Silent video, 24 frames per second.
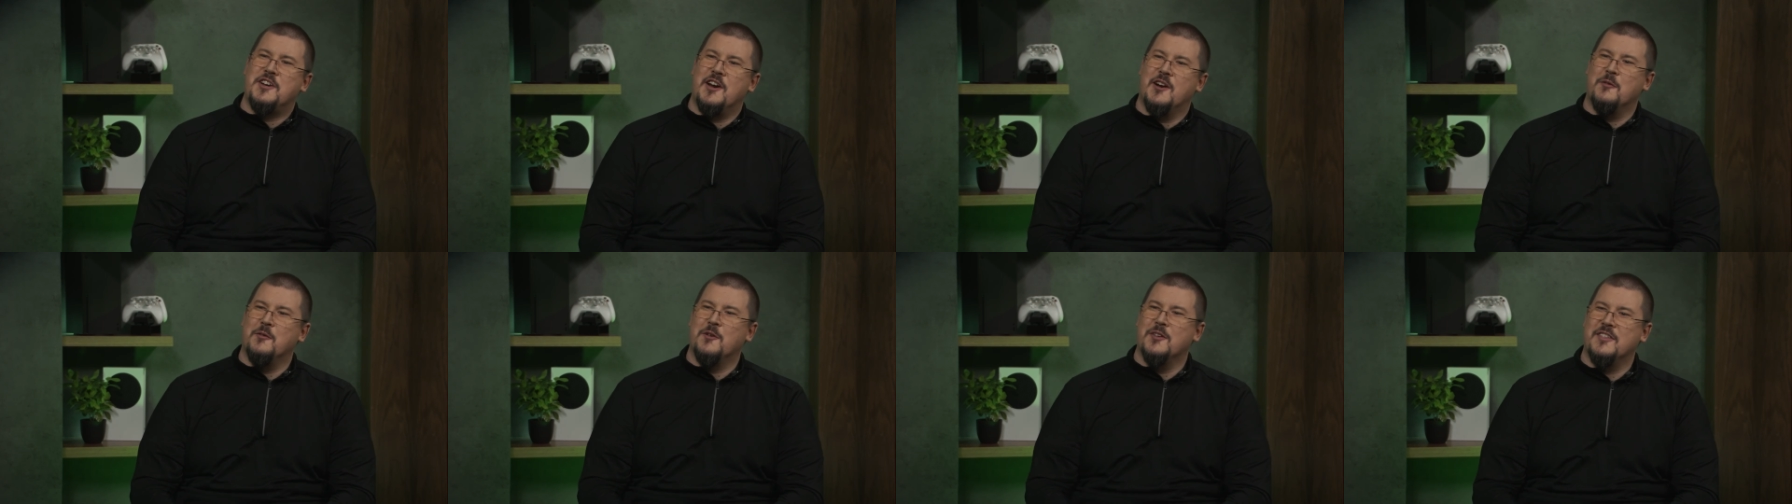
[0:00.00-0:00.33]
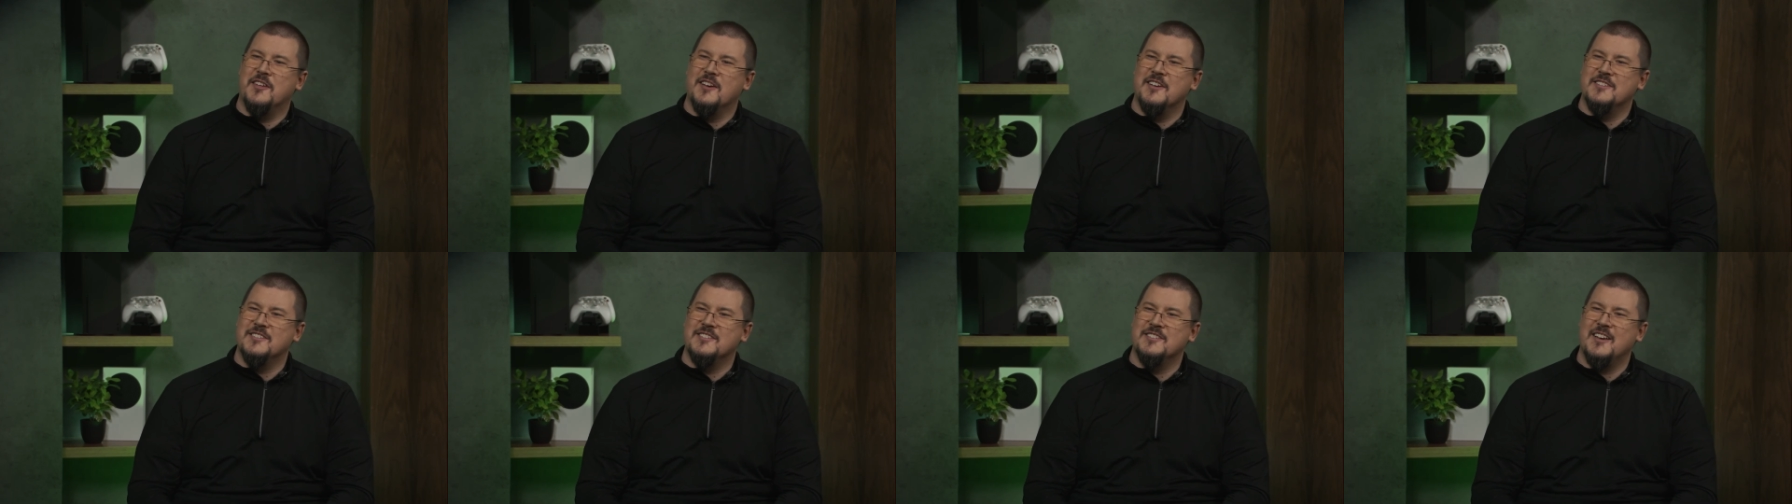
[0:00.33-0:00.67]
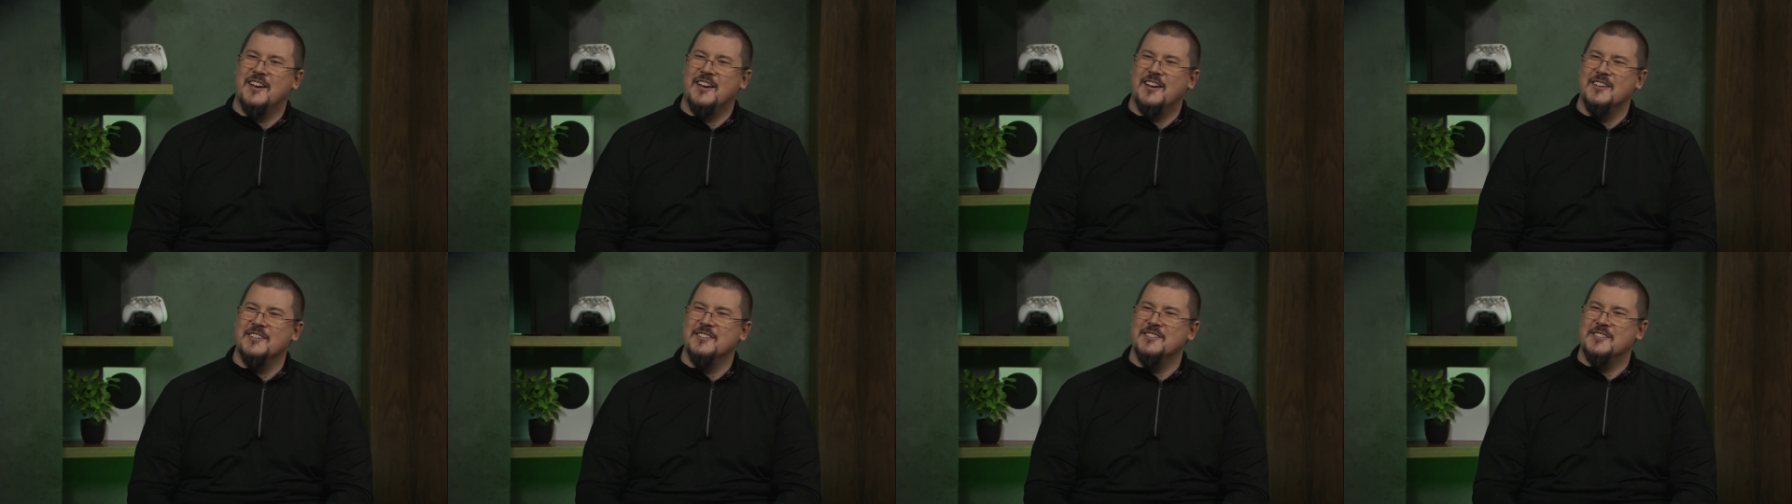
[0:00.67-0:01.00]
share with us
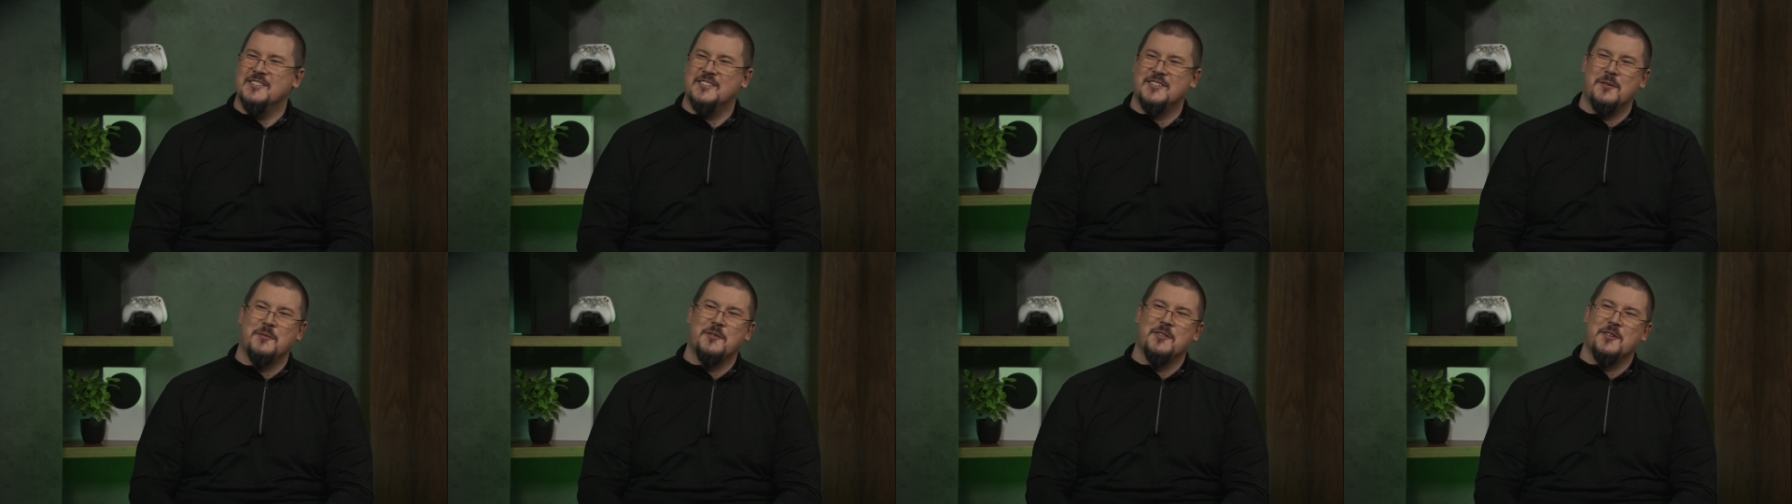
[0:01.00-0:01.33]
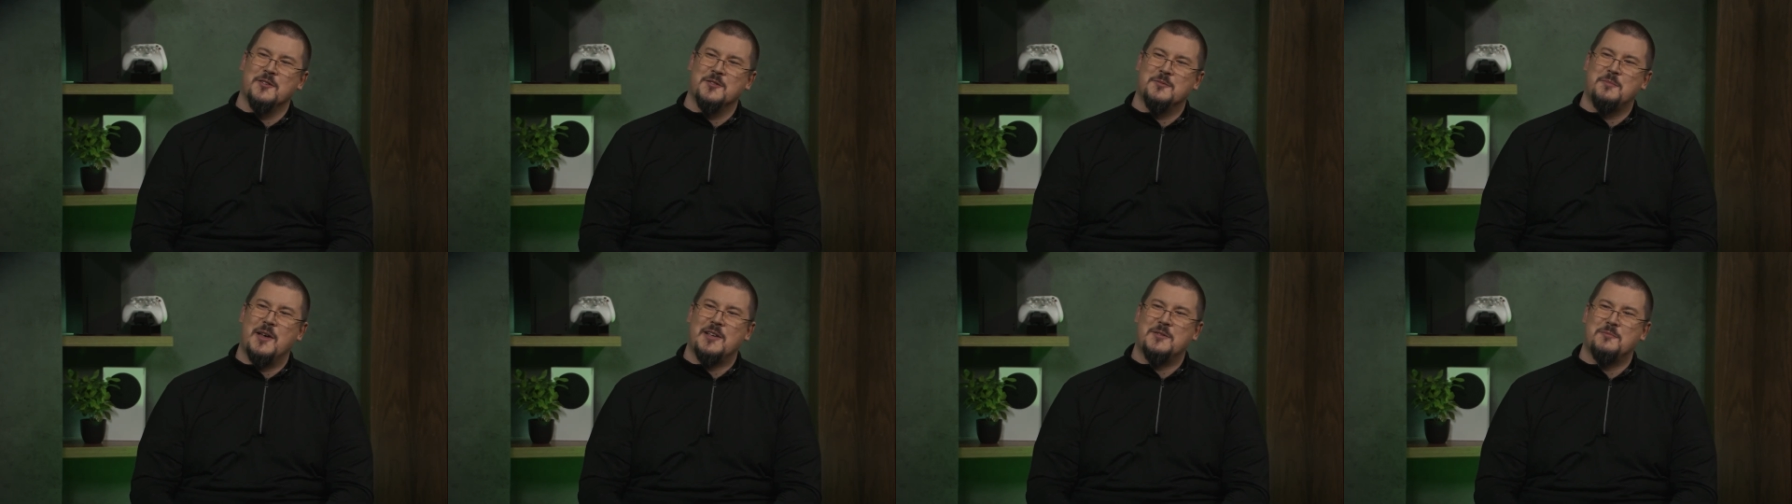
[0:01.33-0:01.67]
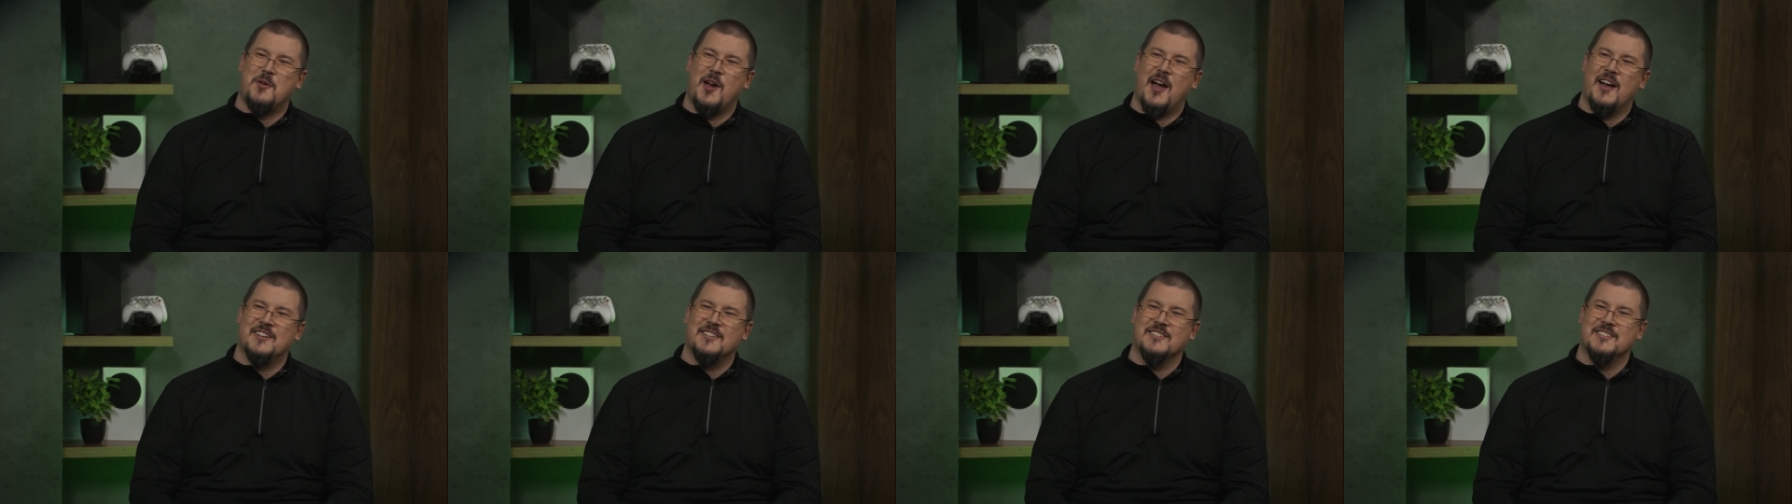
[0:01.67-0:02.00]
uh, yeah. some of those best
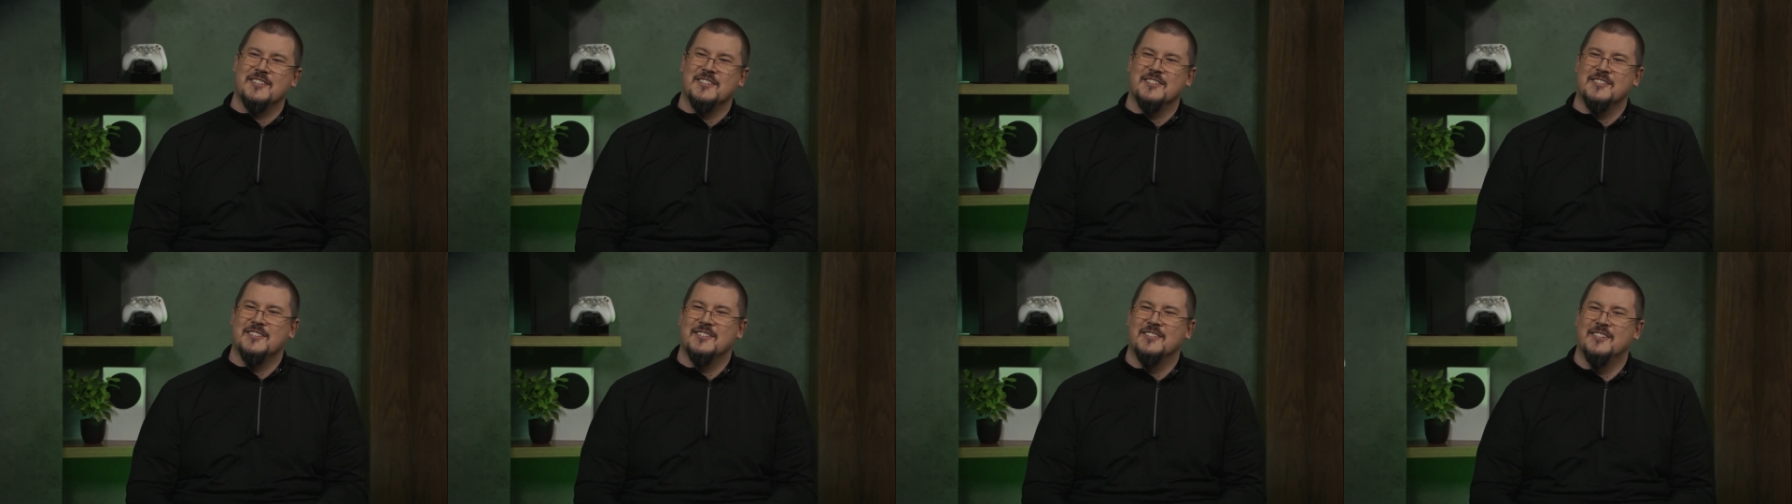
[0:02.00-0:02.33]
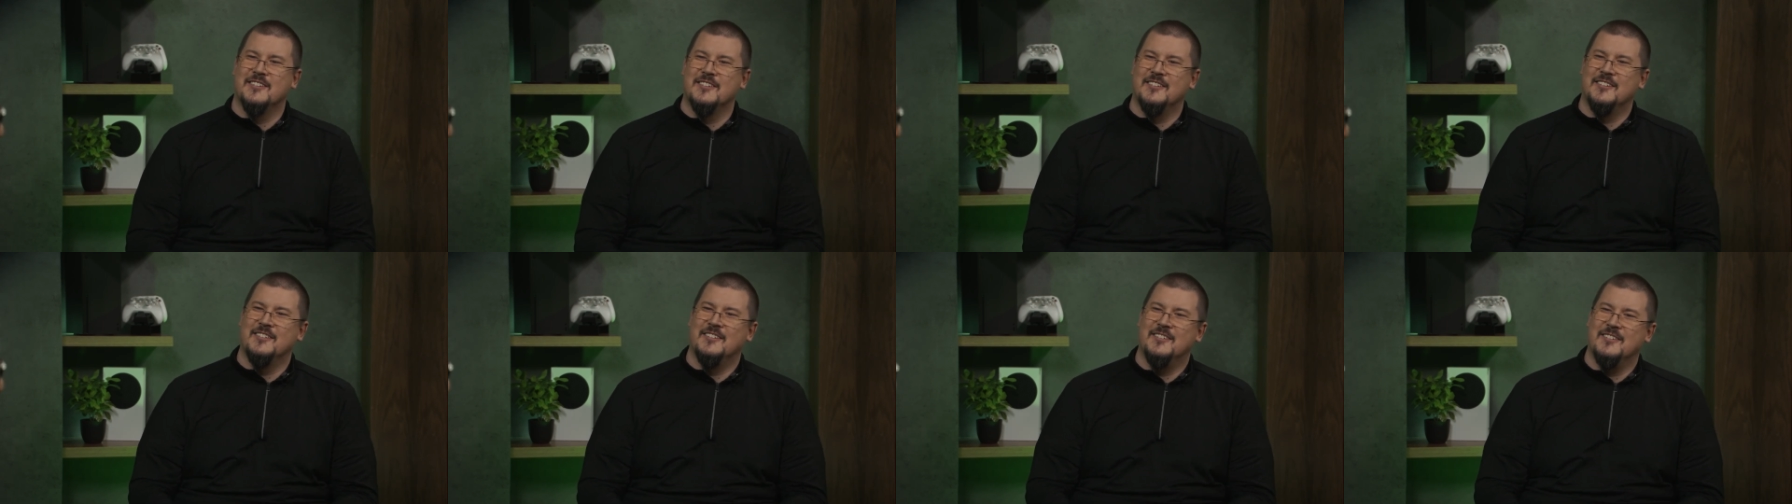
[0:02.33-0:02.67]
practices? Yeah,